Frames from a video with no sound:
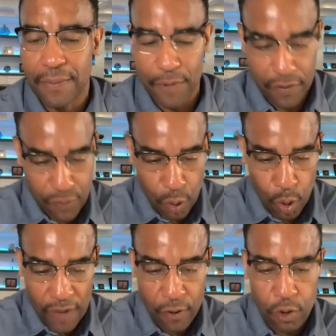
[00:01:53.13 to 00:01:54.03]
Many of you all
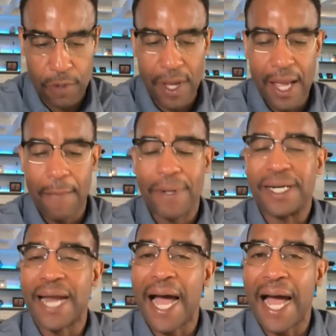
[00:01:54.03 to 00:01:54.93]
have heard it,
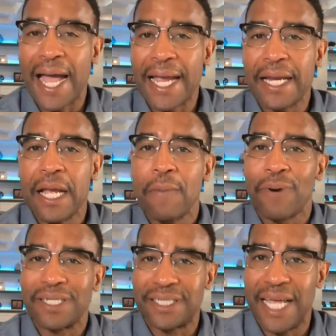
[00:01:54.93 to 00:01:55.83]
benign
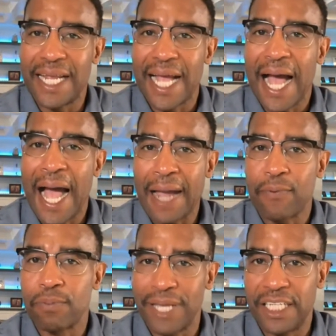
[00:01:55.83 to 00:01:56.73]
prostatic
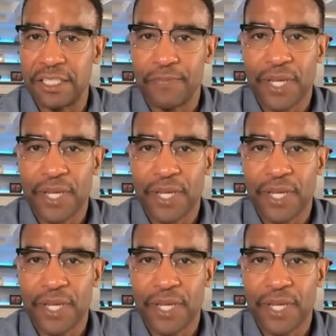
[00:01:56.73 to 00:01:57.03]
hyperplasia.